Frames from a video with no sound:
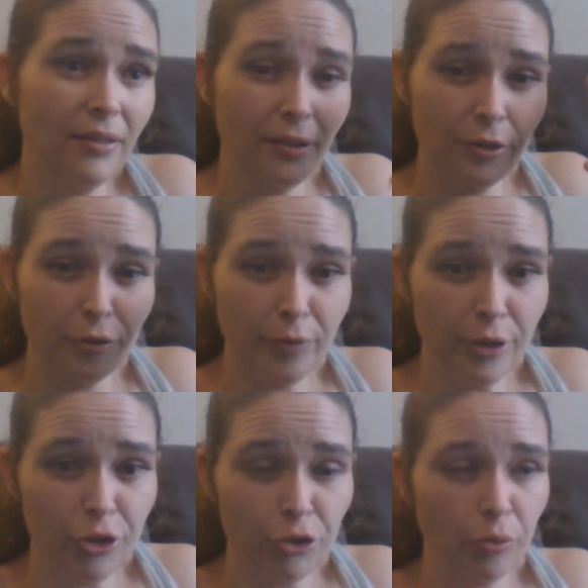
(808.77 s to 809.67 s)
Like, they're
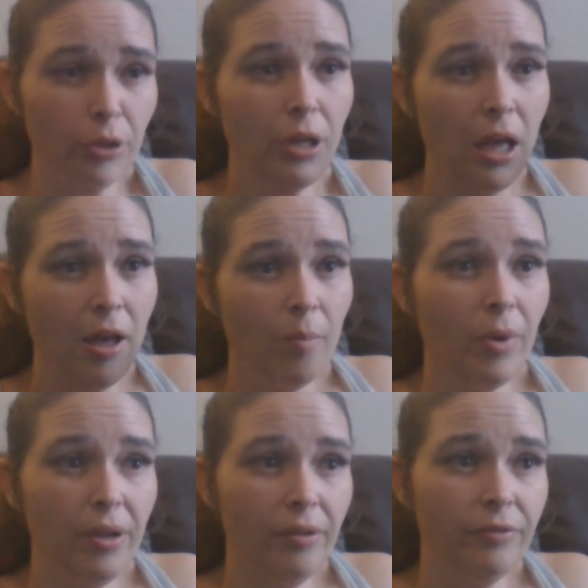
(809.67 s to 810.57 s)
very short,
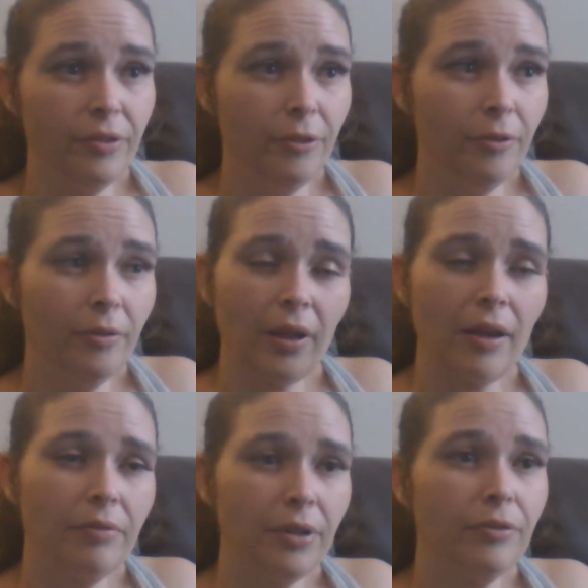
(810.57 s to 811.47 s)
but
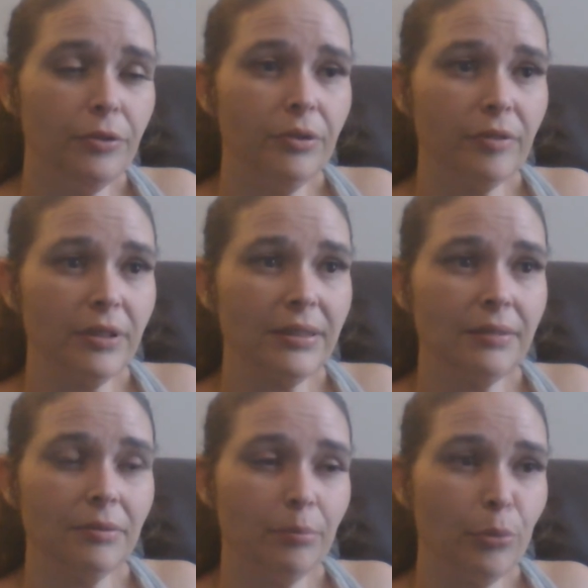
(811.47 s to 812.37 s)
I've read a few different
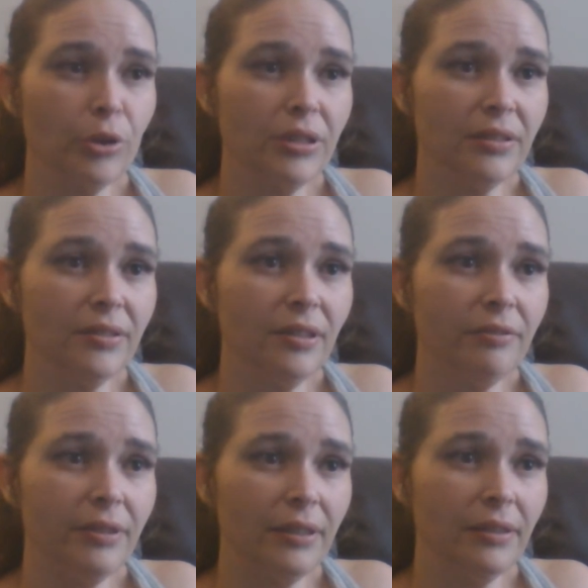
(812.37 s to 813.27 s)
books and stuff,
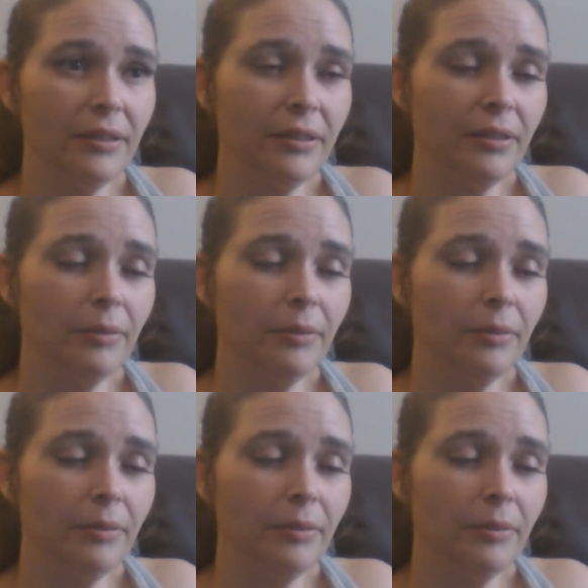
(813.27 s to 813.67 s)
and I like,